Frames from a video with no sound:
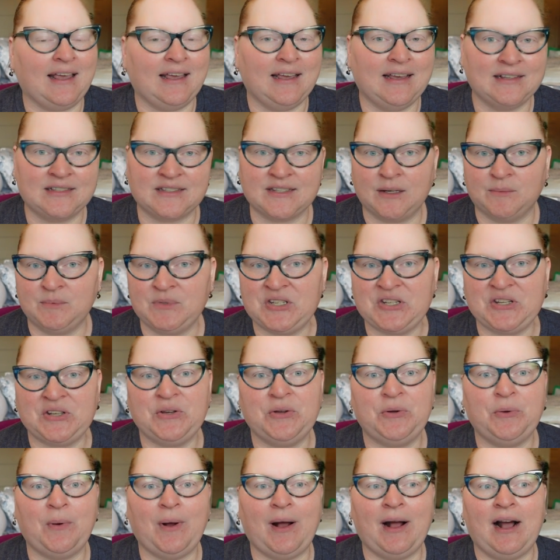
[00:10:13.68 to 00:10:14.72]
It's up to
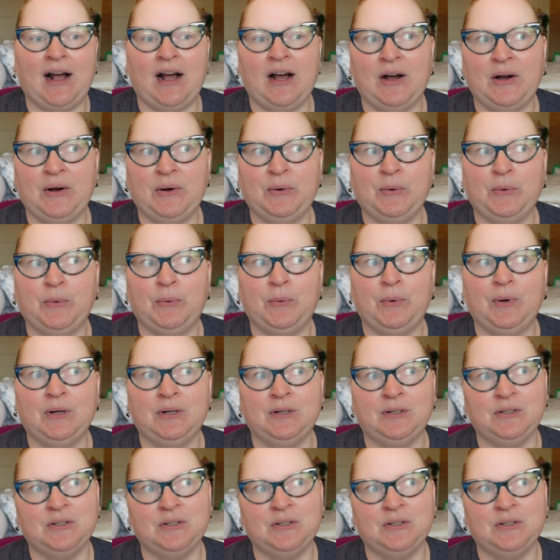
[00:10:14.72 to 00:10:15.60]
you how